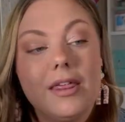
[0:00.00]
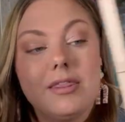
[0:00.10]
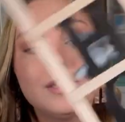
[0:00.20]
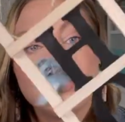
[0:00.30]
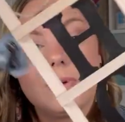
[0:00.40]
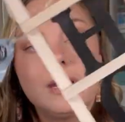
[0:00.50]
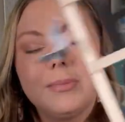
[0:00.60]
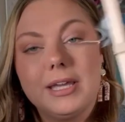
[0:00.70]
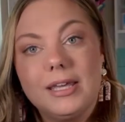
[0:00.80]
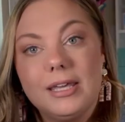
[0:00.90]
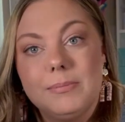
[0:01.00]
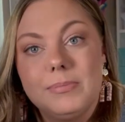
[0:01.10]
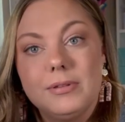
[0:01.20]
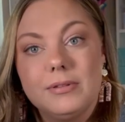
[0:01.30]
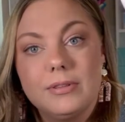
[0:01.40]
This one I might
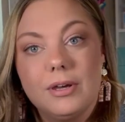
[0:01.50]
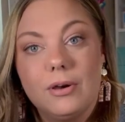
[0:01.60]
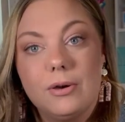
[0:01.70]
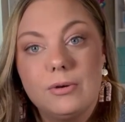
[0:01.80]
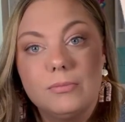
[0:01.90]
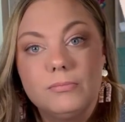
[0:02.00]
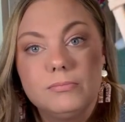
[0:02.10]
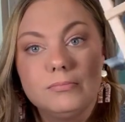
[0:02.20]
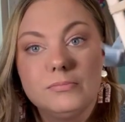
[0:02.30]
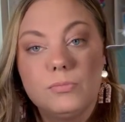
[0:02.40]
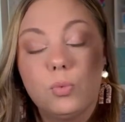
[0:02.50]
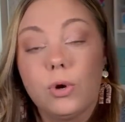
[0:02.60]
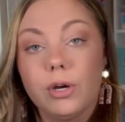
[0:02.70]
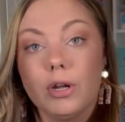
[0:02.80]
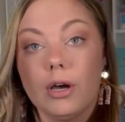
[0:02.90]
keep the home
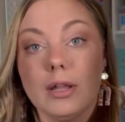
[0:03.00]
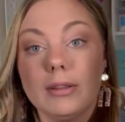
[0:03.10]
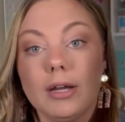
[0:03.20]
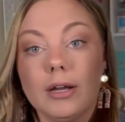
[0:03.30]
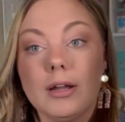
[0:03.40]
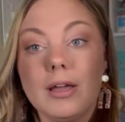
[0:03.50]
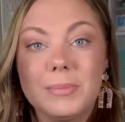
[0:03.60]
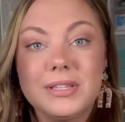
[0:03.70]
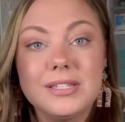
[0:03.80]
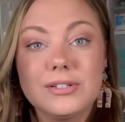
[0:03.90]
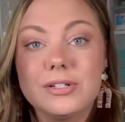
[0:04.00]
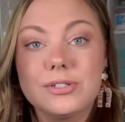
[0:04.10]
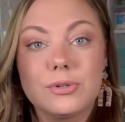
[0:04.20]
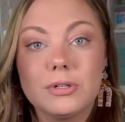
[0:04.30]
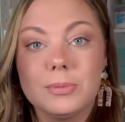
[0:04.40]
word on there, but these are
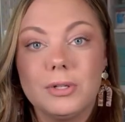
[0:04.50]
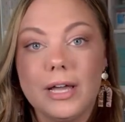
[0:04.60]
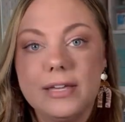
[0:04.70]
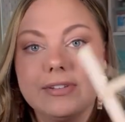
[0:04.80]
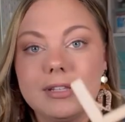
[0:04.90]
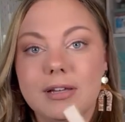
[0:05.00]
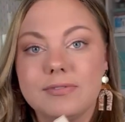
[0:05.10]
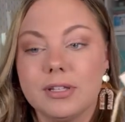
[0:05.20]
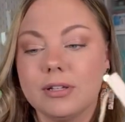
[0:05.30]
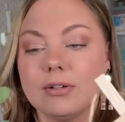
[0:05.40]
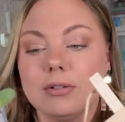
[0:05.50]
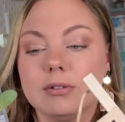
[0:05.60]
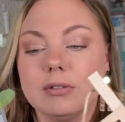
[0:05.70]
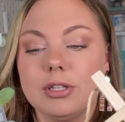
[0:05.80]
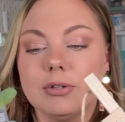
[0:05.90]
adorable. I even love the
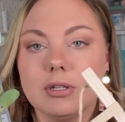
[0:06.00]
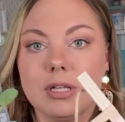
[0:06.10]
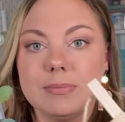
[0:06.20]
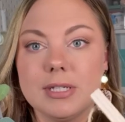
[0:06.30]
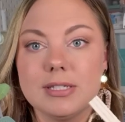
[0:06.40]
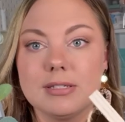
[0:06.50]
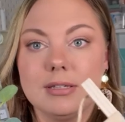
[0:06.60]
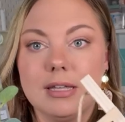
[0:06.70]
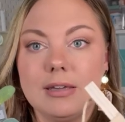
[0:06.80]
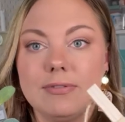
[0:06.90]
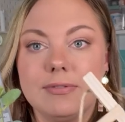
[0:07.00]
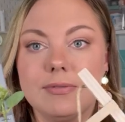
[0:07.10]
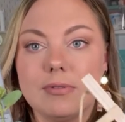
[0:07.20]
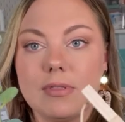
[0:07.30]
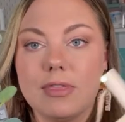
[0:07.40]
little eucalyptus leaf
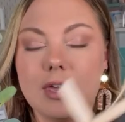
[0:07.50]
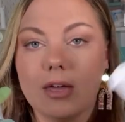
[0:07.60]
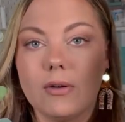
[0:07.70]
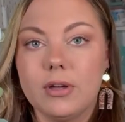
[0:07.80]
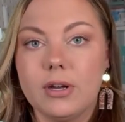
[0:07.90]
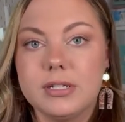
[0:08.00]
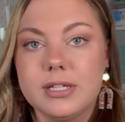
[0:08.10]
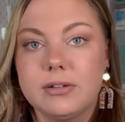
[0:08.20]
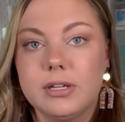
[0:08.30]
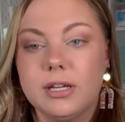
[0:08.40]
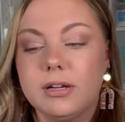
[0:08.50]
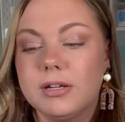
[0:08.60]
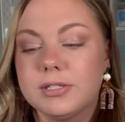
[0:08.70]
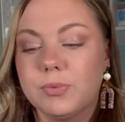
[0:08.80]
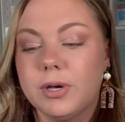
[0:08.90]
thing going on down here
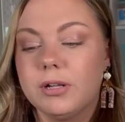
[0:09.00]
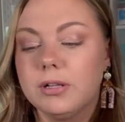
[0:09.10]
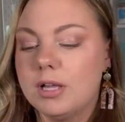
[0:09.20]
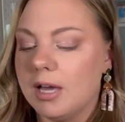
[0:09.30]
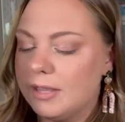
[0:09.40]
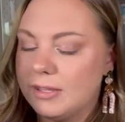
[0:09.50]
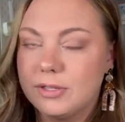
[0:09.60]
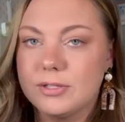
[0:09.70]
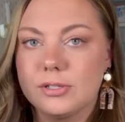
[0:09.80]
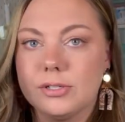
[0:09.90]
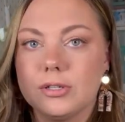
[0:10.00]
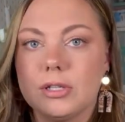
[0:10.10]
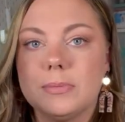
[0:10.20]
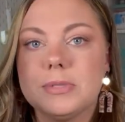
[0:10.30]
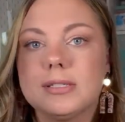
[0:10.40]
as well. I think those are
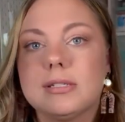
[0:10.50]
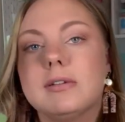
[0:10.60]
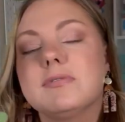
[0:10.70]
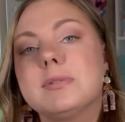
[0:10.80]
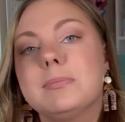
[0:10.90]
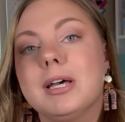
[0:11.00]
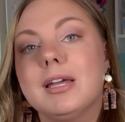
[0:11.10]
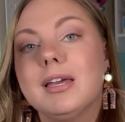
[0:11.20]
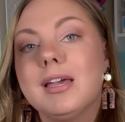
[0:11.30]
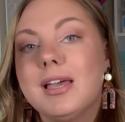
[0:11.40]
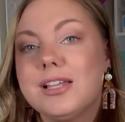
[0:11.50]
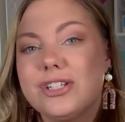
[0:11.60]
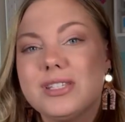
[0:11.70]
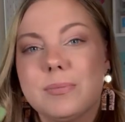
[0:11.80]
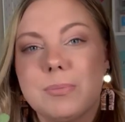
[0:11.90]
eucalyptus leaves, but it's
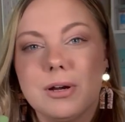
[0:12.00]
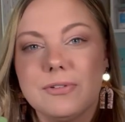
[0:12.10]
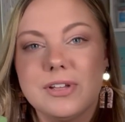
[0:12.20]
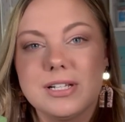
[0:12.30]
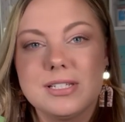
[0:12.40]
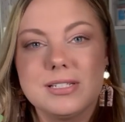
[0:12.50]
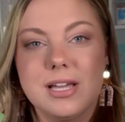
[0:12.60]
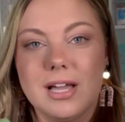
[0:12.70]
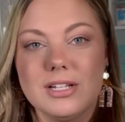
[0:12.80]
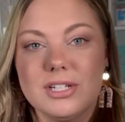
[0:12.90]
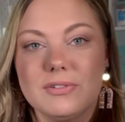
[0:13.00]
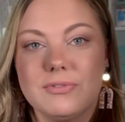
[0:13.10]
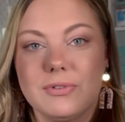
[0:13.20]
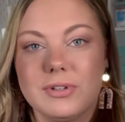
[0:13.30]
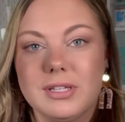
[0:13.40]
just a perfect touch
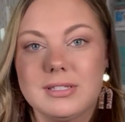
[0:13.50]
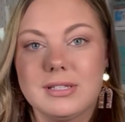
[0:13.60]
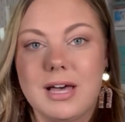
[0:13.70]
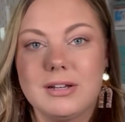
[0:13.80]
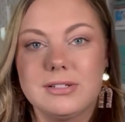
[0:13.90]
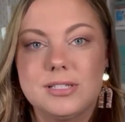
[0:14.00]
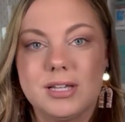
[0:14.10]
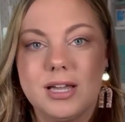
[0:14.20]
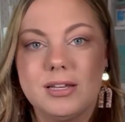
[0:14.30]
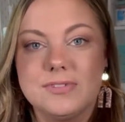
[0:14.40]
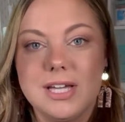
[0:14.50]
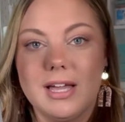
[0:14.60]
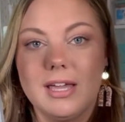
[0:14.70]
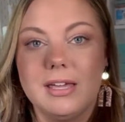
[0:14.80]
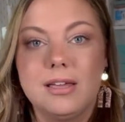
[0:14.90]
for these ladders to kind of
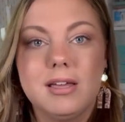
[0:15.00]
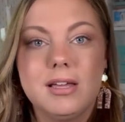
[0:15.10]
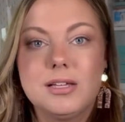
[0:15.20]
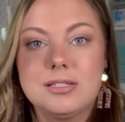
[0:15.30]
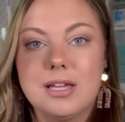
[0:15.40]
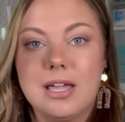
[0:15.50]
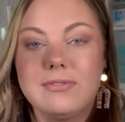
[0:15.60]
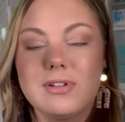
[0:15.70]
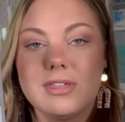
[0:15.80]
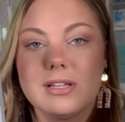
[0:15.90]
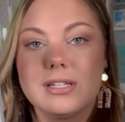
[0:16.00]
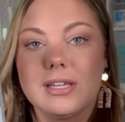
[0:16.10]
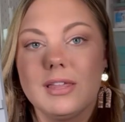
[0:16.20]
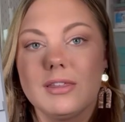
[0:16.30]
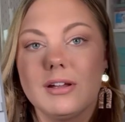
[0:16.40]
tie, tie everything
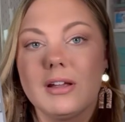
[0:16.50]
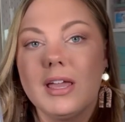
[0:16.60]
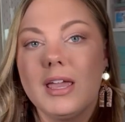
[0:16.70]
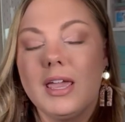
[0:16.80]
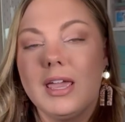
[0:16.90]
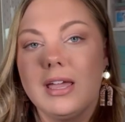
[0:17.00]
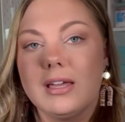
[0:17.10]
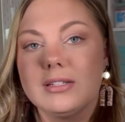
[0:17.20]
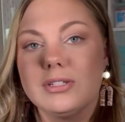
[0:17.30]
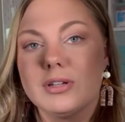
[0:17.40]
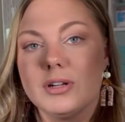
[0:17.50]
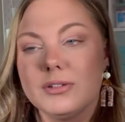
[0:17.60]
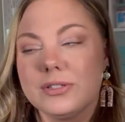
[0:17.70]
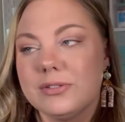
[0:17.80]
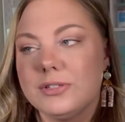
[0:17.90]
together. And you could
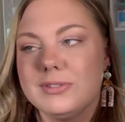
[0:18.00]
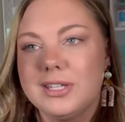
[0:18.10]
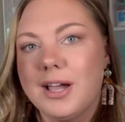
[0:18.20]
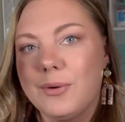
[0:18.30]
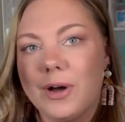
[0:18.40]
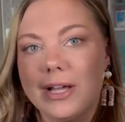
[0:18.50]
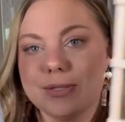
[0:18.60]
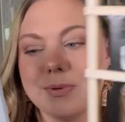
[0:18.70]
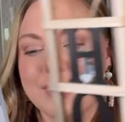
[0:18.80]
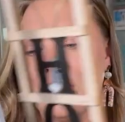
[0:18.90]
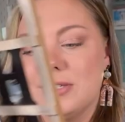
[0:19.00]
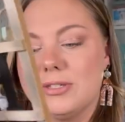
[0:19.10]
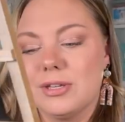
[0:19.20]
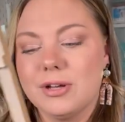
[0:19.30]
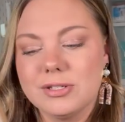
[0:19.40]
also do D I Ys with these.
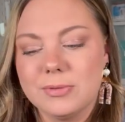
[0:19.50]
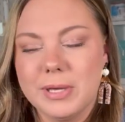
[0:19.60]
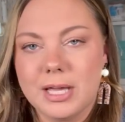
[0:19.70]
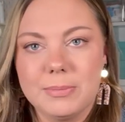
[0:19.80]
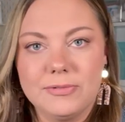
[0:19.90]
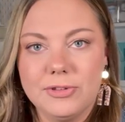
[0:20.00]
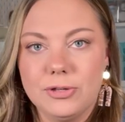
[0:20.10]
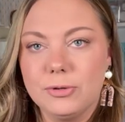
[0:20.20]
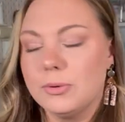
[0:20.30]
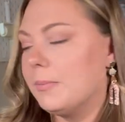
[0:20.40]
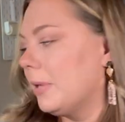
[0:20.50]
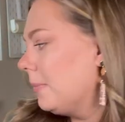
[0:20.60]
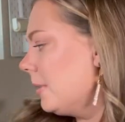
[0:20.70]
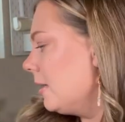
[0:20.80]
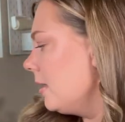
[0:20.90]
You could also pick up a few,
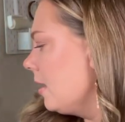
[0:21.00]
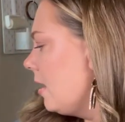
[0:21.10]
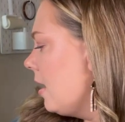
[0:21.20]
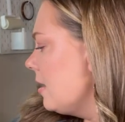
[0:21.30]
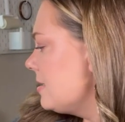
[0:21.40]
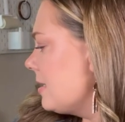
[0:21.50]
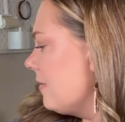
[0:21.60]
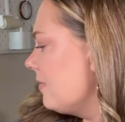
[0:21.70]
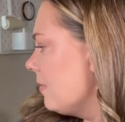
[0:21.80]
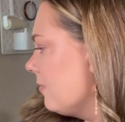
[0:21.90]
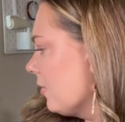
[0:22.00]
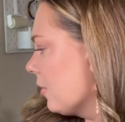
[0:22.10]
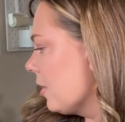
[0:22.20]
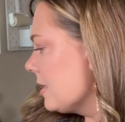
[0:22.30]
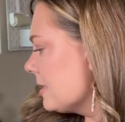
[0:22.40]
maybe save them for
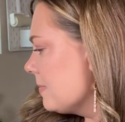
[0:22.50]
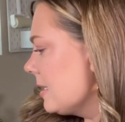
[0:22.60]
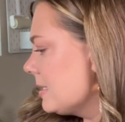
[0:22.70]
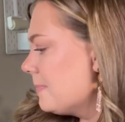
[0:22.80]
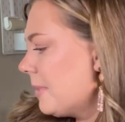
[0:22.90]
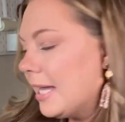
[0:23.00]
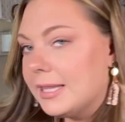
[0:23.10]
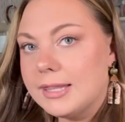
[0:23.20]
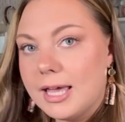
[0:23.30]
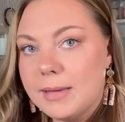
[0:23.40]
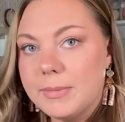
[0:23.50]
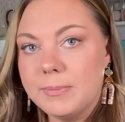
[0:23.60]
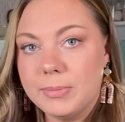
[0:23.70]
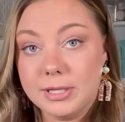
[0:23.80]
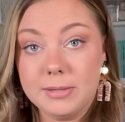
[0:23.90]
Christmas, paint them
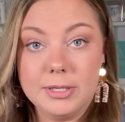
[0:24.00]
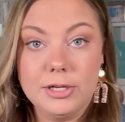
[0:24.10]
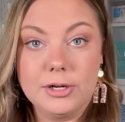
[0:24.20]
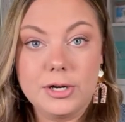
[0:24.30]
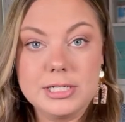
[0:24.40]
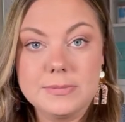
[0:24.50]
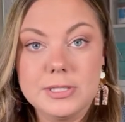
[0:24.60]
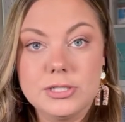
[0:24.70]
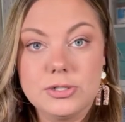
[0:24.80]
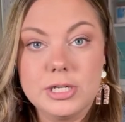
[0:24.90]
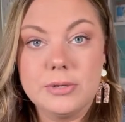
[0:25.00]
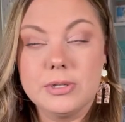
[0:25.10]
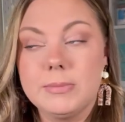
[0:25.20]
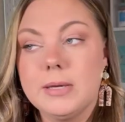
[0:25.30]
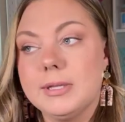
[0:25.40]
and put them in your Christmas tree
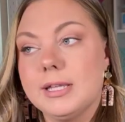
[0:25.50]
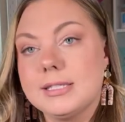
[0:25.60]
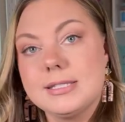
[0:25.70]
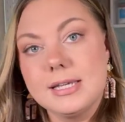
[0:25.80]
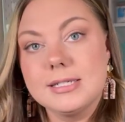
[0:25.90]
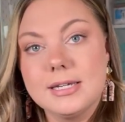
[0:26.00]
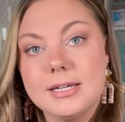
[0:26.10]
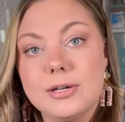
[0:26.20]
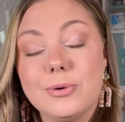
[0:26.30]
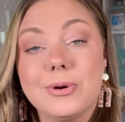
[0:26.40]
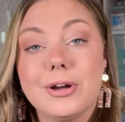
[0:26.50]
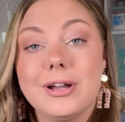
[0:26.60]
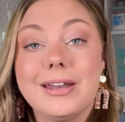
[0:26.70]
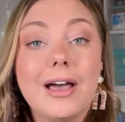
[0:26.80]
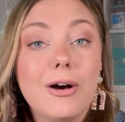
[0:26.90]
with maybe like Santa or
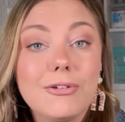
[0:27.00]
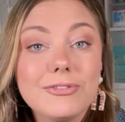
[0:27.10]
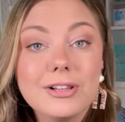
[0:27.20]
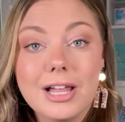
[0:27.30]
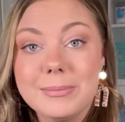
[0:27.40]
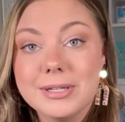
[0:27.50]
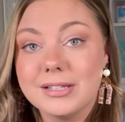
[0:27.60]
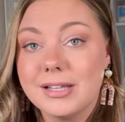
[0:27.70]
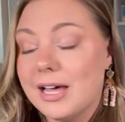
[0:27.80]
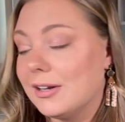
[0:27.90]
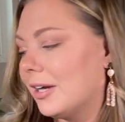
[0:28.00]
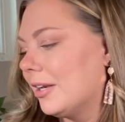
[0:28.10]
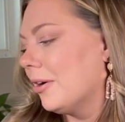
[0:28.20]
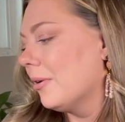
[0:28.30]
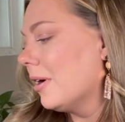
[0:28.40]
an elf climbing the ladder. I
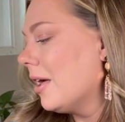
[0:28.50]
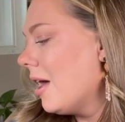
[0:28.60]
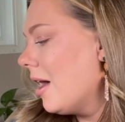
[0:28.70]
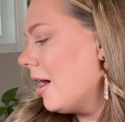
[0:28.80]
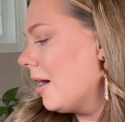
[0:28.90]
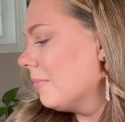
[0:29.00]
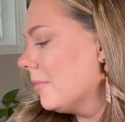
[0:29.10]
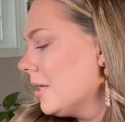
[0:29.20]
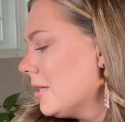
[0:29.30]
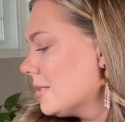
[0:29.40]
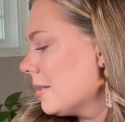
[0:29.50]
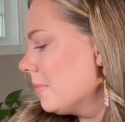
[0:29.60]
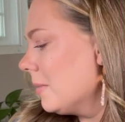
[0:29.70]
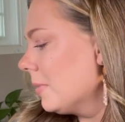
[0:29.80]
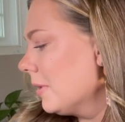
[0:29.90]
know um, some
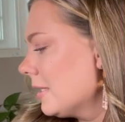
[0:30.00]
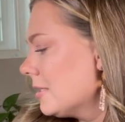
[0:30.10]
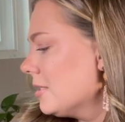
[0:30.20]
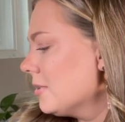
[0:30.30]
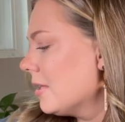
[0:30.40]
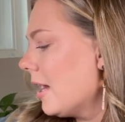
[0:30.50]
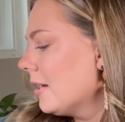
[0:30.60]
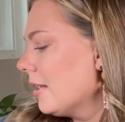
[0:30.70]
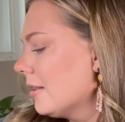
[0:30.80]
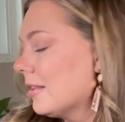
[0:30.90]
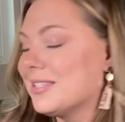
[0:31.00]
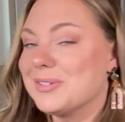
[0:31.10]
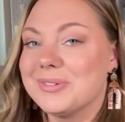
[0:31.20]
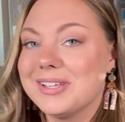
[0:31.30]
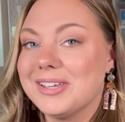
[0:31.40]
people like to do that, and I think it's
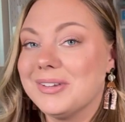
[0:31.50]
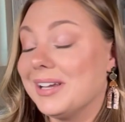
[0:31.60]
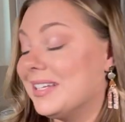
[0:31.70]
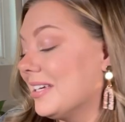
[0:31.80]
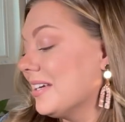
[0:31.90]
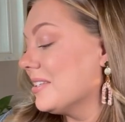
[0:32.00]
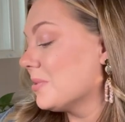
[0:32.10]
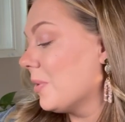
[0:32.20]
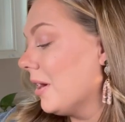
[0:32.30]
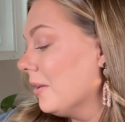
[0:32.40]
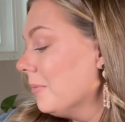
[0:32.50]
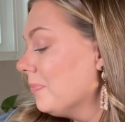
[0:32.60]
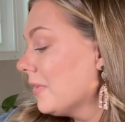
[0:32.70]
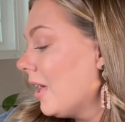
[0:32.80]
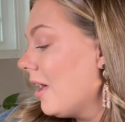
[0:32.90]
a really cute idea as well.
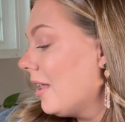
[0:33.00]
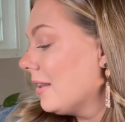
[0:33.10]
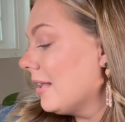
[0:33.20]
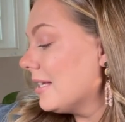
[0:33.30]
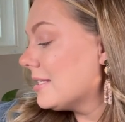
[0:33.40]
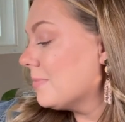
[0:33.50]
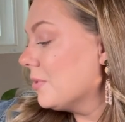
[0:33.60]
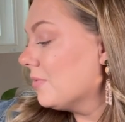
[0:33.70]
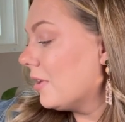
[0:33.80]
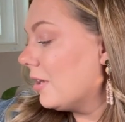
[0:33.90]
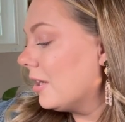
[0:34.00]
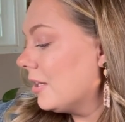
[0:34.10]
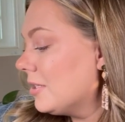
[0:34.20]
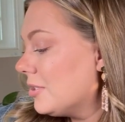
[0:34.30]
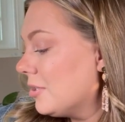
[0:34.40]
Let's move
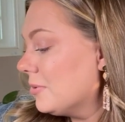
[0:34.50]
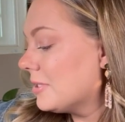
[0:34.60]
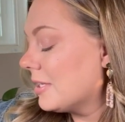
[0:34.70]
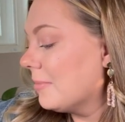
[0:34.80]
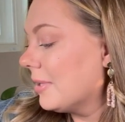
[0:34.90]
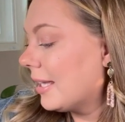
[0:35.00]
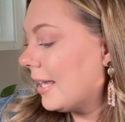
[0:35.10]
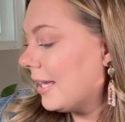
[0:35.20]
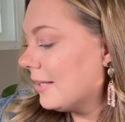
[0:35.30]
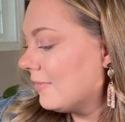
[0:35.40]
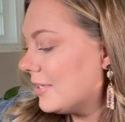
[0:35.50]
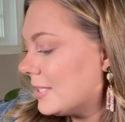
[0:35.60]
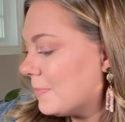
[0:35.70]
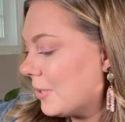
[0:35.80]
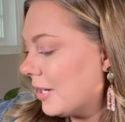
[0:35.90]
on to some
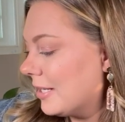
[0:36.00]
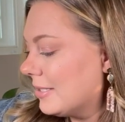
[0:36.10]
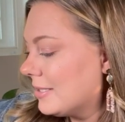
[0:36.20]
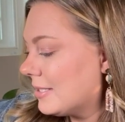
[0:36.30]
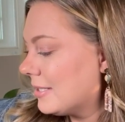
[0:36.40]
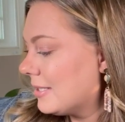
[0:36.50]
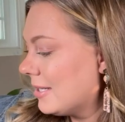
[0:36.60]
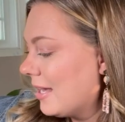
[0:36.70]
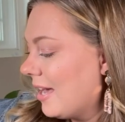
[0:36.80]
canvas prints.